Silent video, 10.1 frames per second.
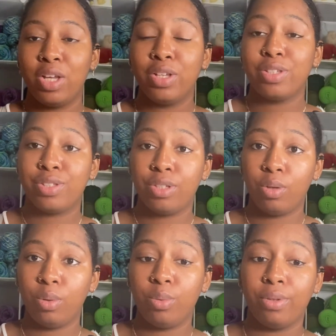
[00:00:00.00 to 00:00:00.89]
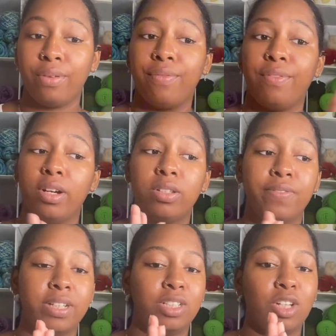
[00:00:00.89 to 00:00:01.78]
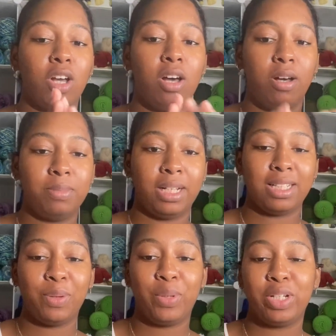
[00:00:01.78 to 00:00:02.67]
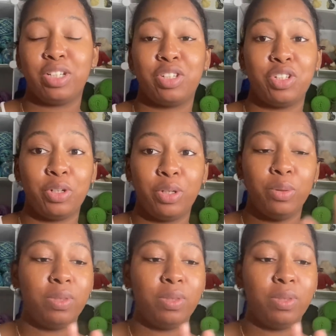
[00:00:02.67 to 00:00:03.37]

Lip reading: So the first finished object I wanted to show you,